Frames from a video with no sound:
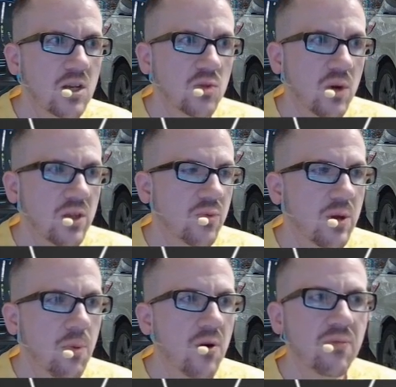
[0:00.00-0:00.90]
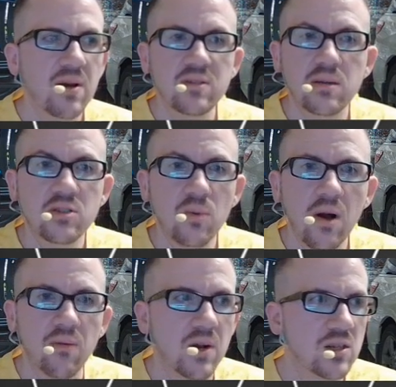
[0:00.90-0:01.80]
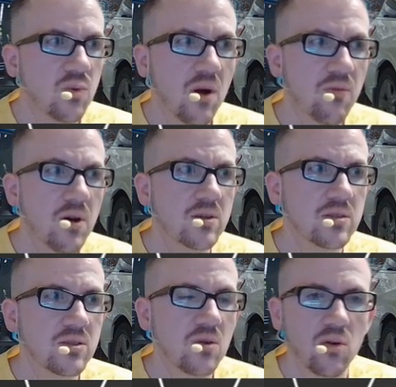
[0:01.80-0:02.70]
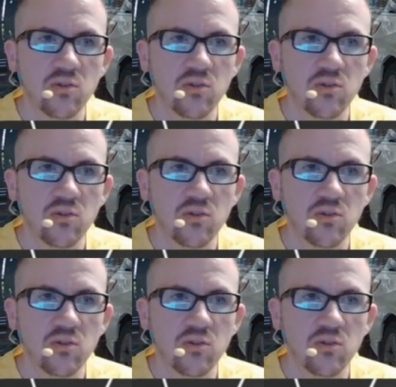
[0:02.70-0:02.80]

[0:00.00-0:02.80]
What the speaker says: 23.5 times 12, we got 12 months, or